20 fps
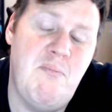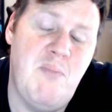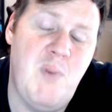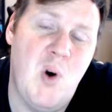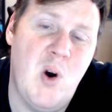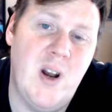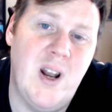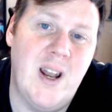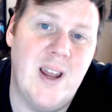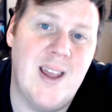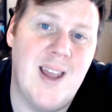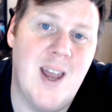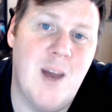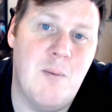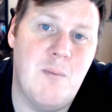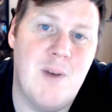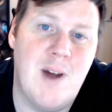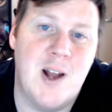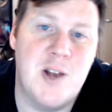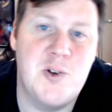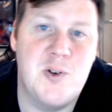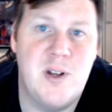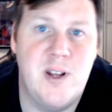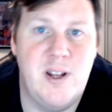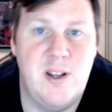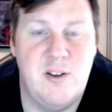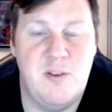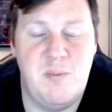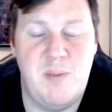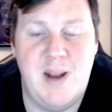put in the game naturally
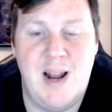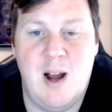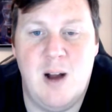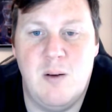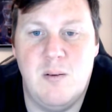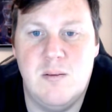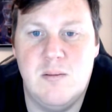that has been out